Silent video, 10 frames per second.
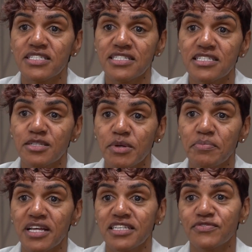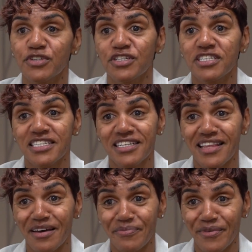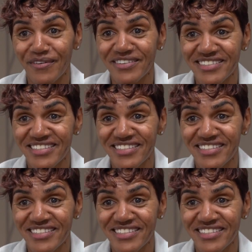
system in place for you to tick that box.